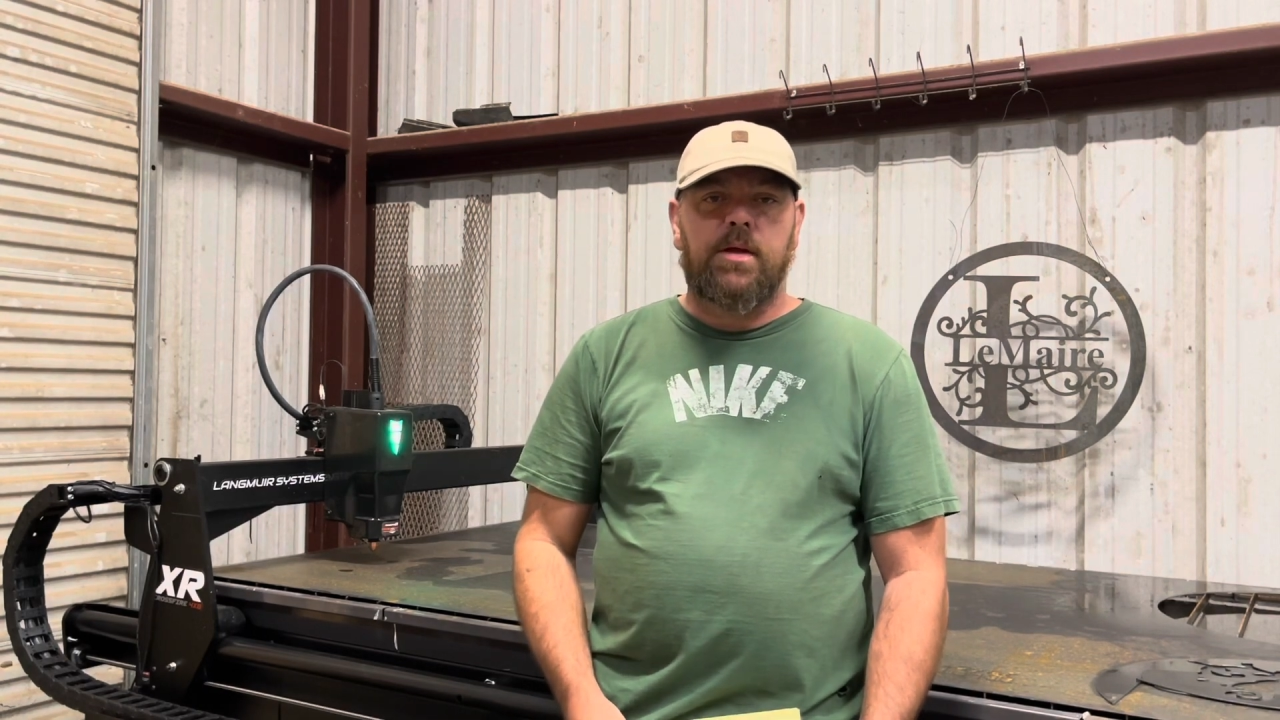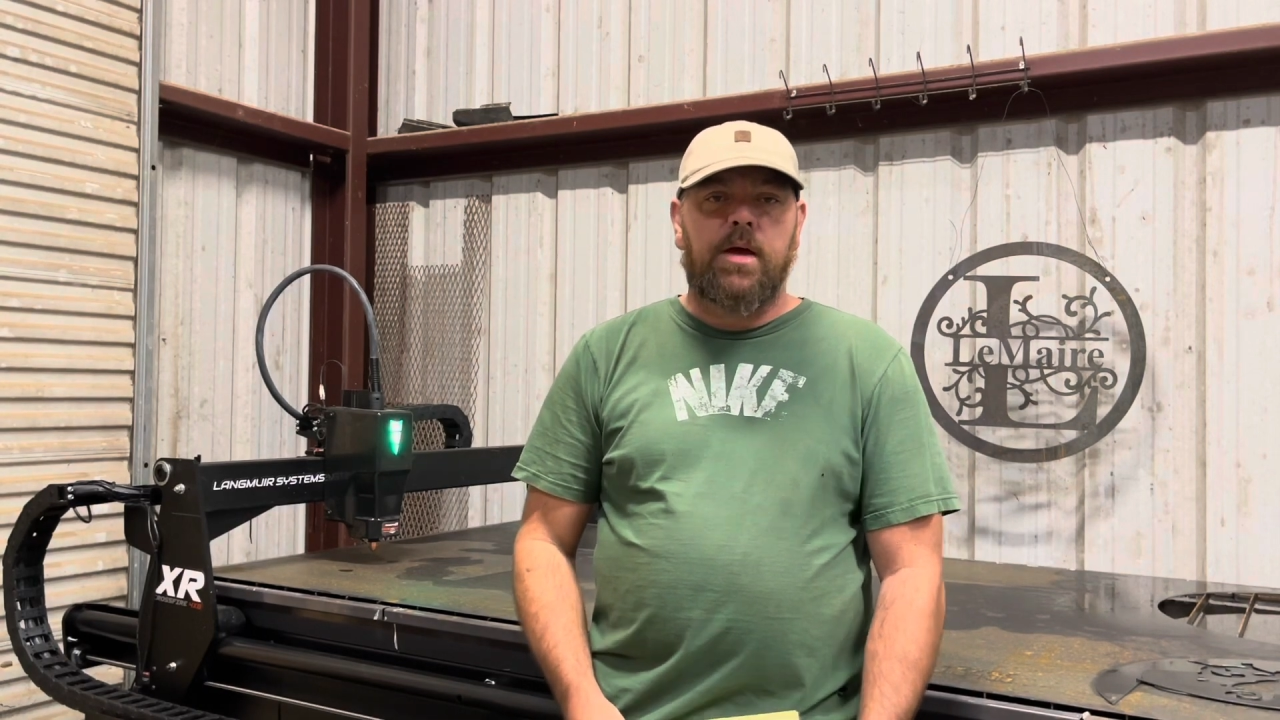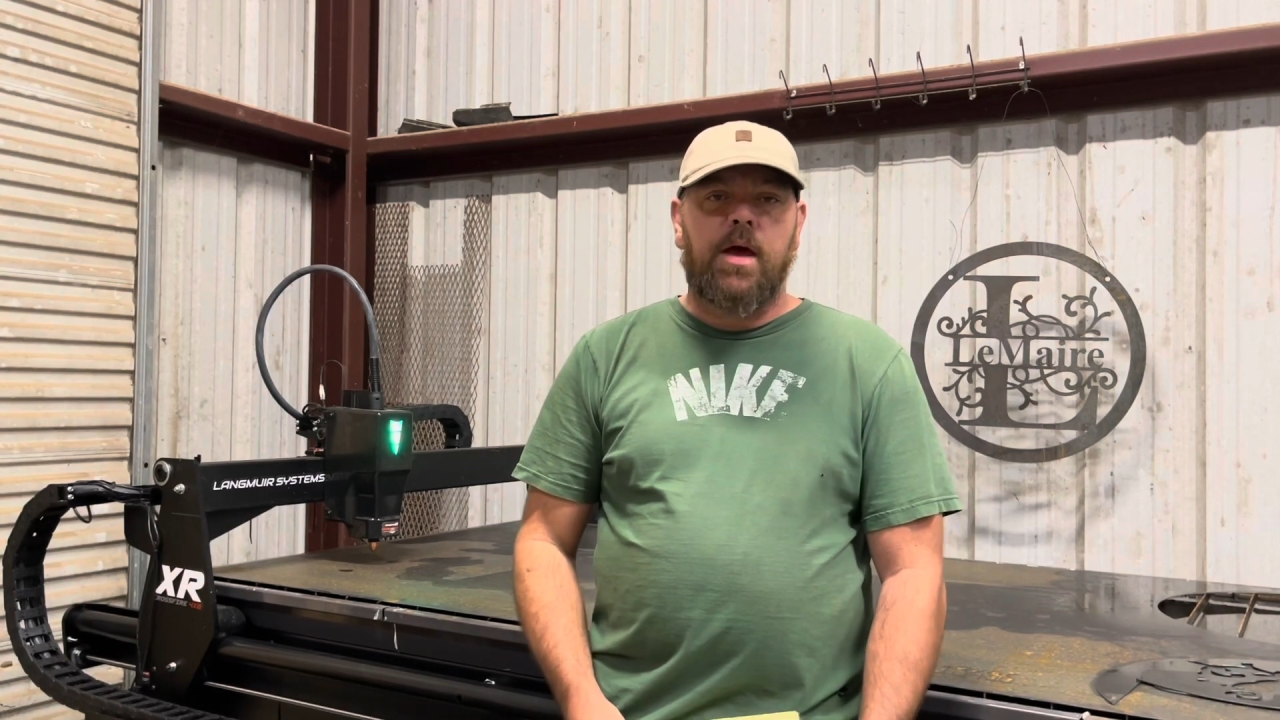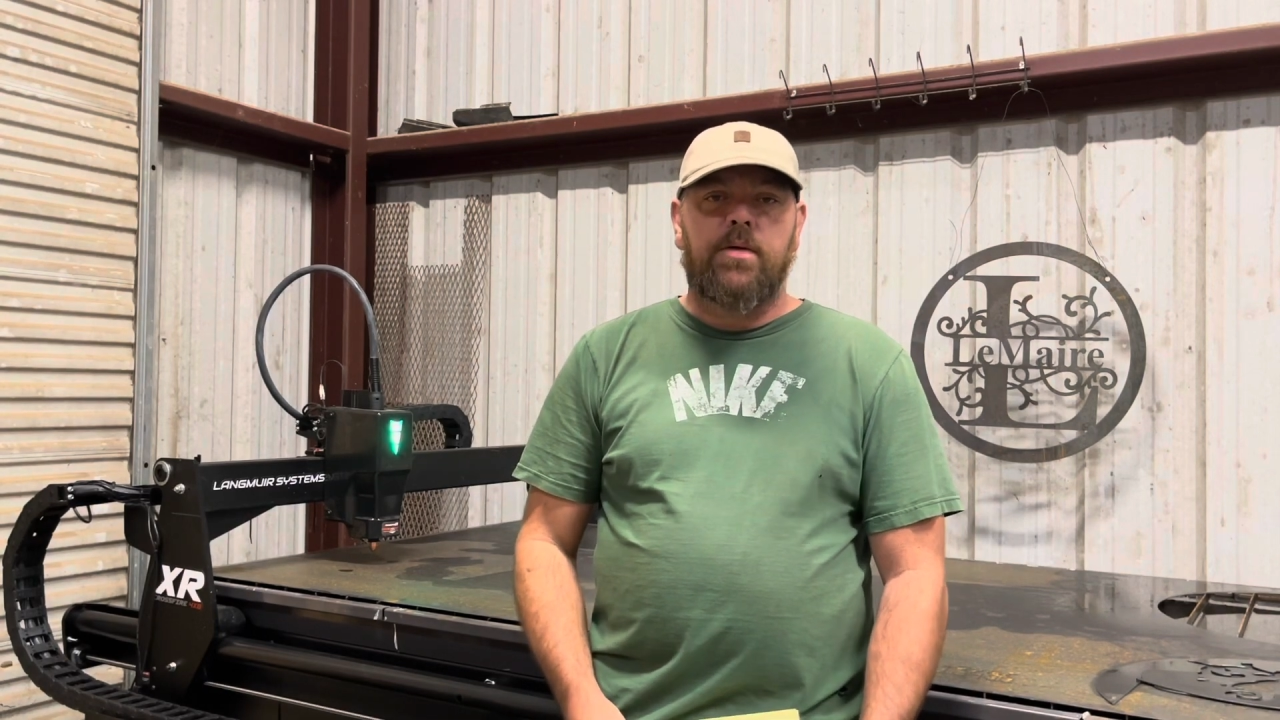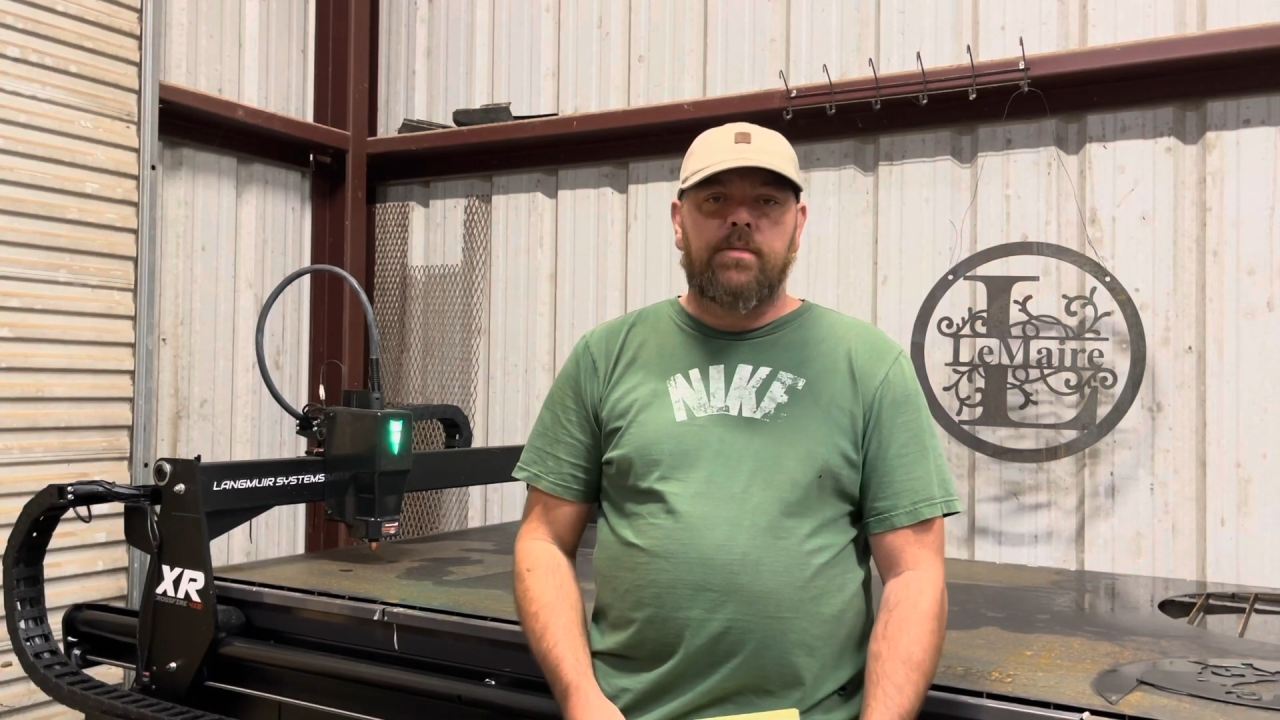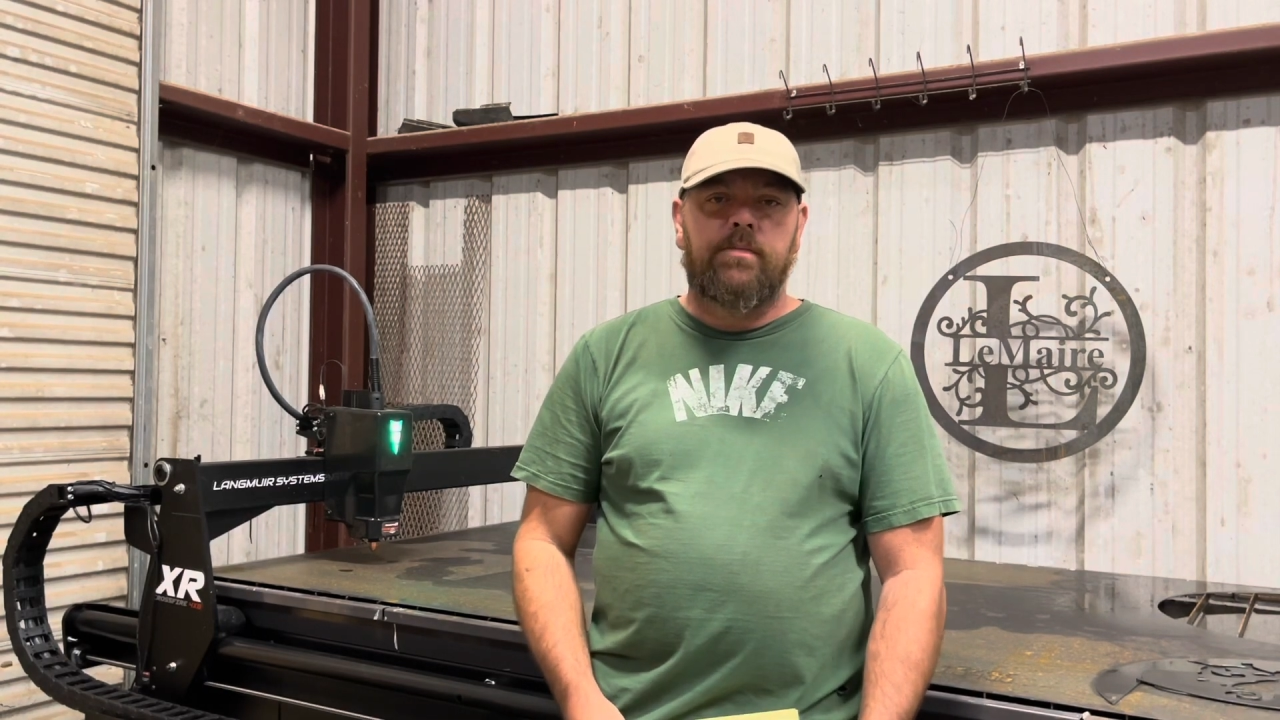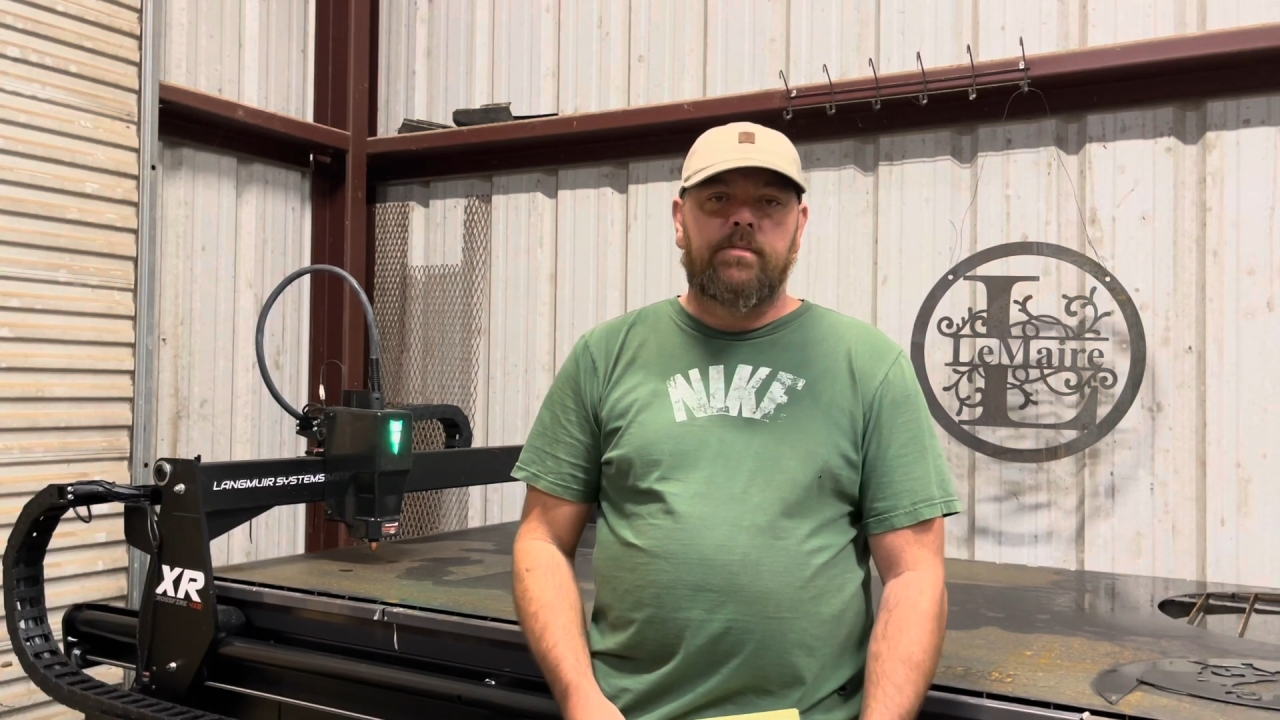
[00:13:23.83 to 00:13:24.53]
together.